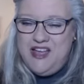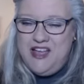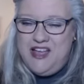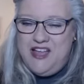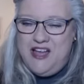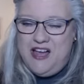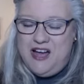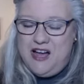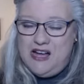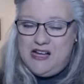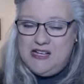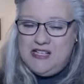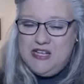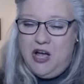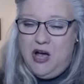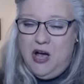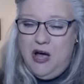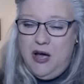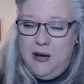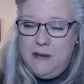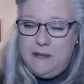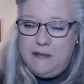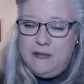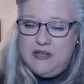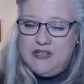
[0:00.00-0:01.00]
Uh,
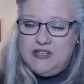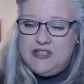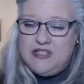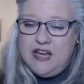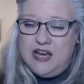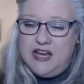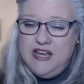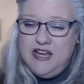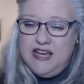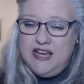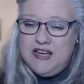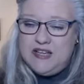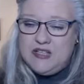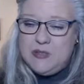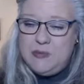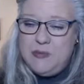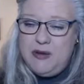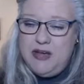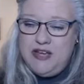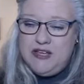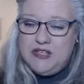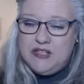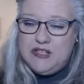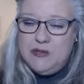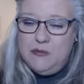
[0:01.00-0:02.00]
Tom, psychic
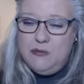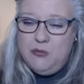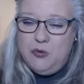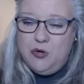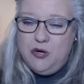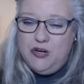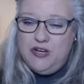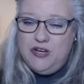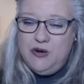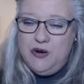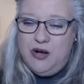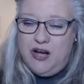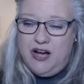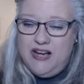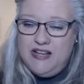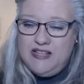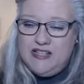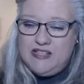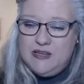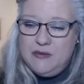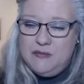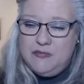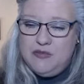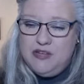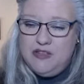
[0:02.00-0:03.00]
space, the more you hide
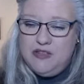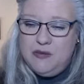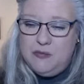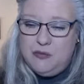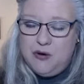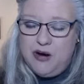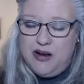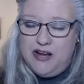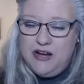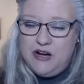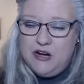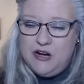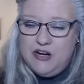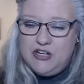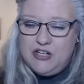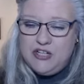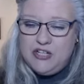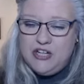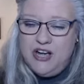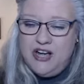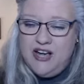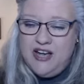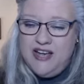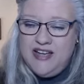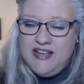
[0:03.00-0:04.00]
something, the brighter it
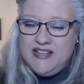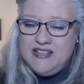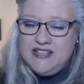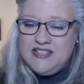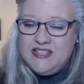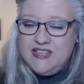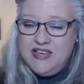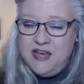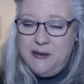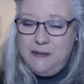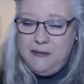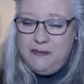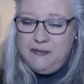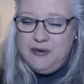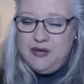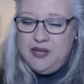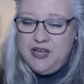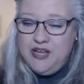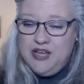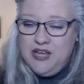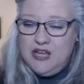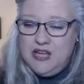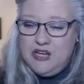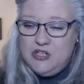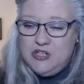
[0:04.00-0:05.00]
shines. Yep.
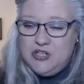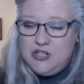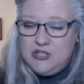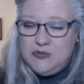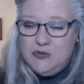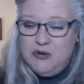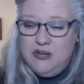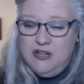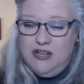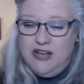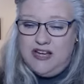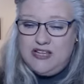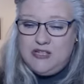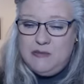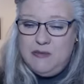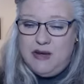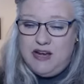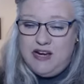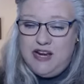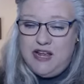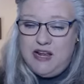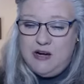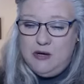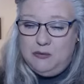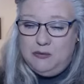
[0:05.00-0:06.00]
Just realized my
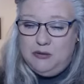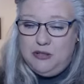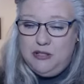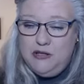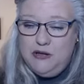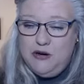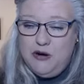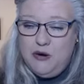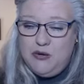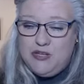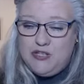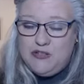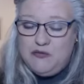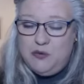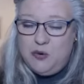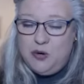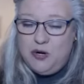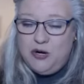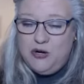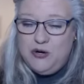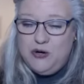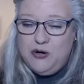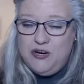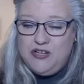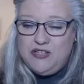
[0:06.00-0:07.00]
natal Pluto is four
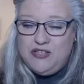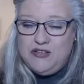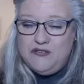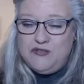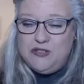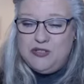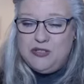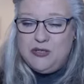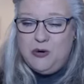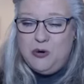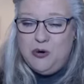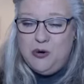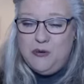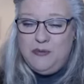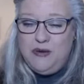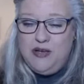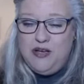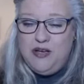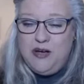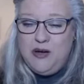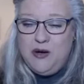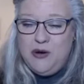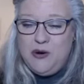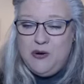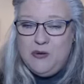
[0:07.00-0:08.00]
degrees of
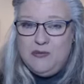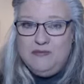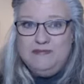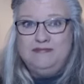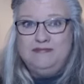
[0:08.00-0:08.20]
Scorpio.